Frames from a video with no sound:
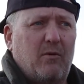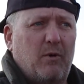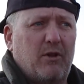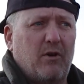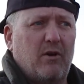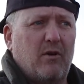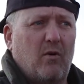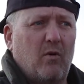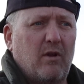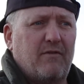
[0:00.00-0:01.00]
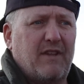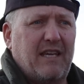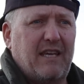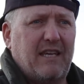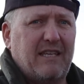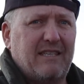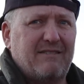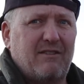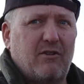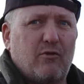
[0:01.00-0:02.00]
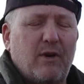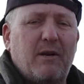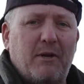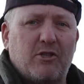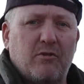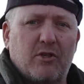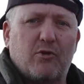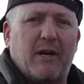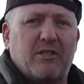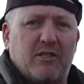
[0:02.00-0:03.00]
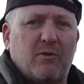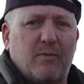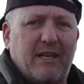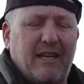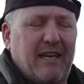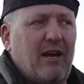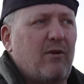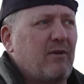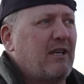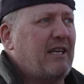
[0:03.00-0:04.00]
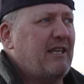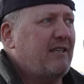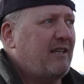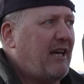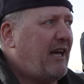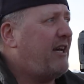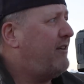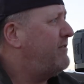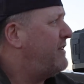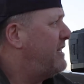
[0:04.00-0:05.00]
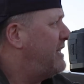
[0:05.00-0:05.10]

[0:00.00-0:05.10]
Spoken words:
with all of the 3-dimensional distractions that we inherently have,